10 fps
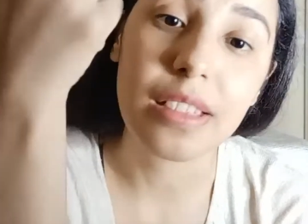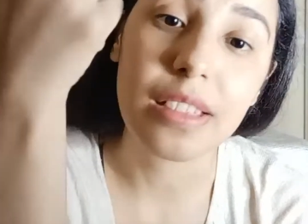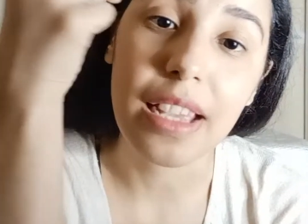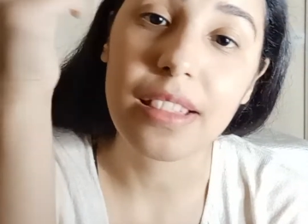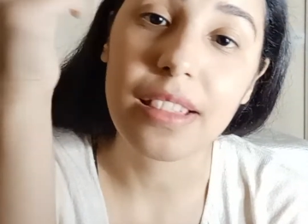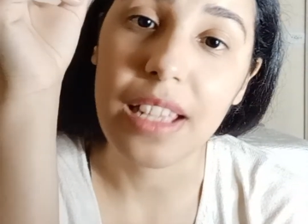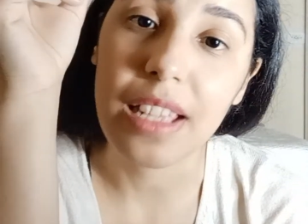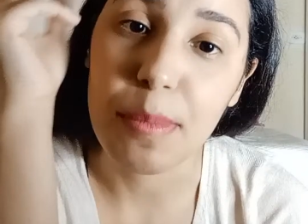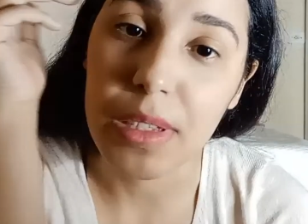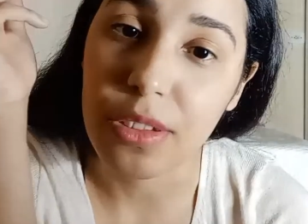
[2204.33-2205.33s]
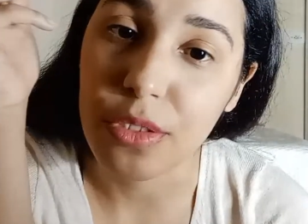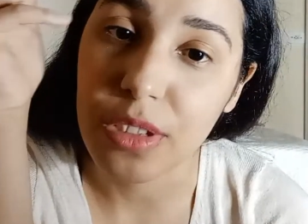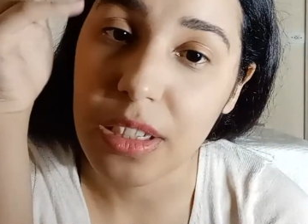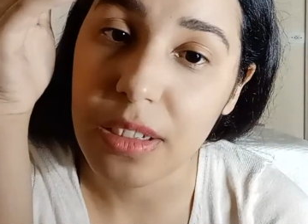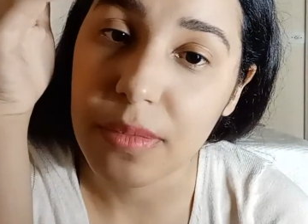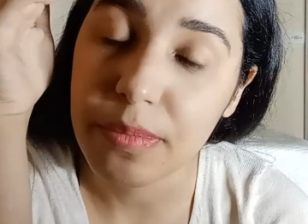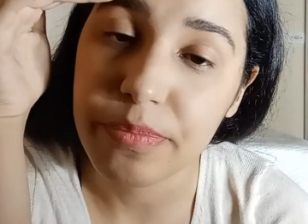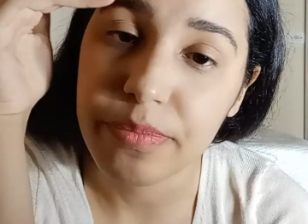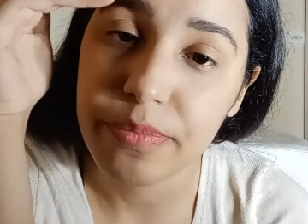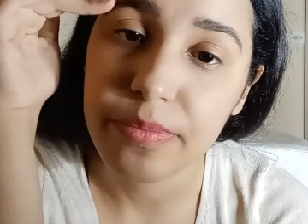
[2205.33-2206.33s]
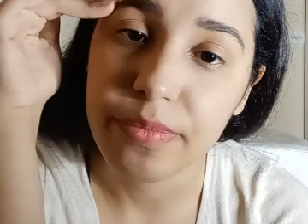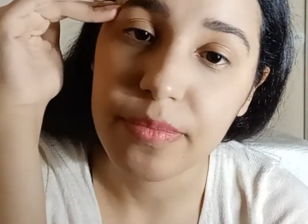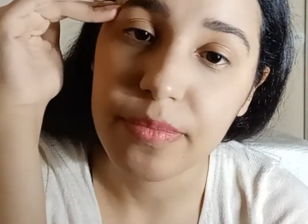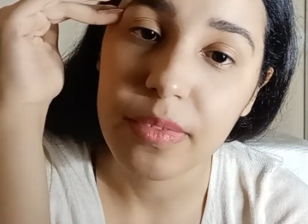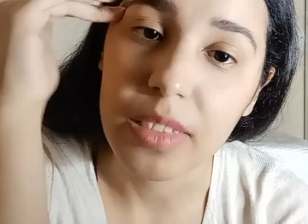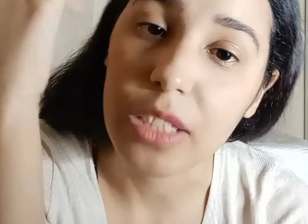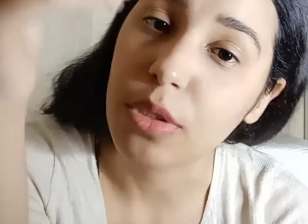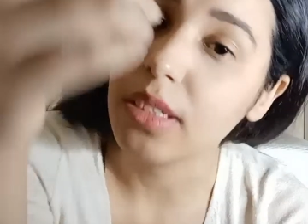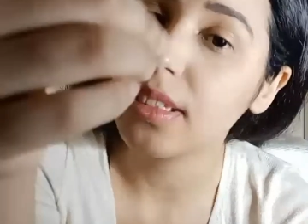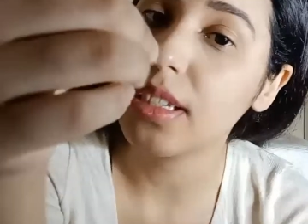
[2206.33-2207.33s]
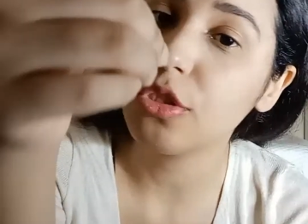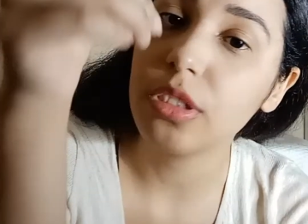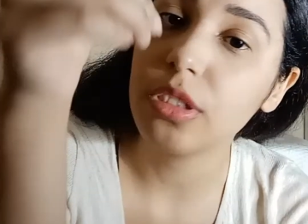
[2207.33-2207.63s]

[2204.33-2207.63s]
in the Amazonia. That's why it's dangerous.